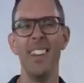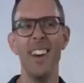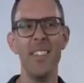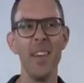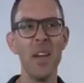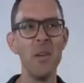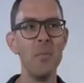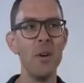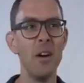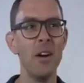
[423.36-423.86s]
No,
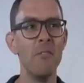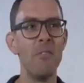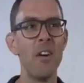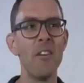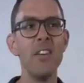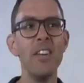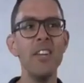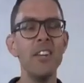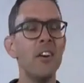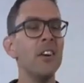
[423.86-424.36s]
they were
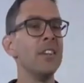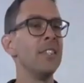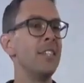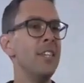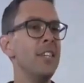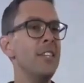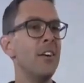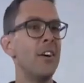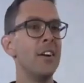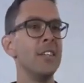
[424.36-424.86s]
very
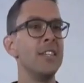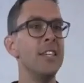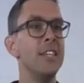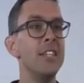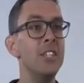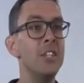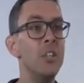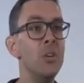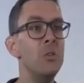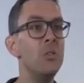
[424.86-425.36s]

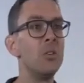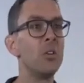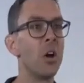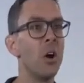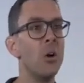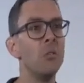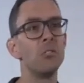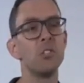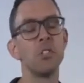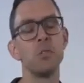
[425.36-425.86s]
1990s youth
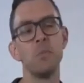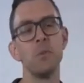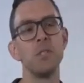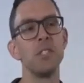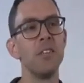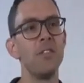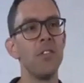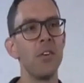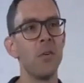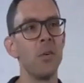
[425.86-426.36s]
culture
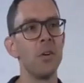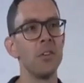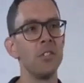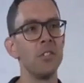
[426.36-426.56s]
specific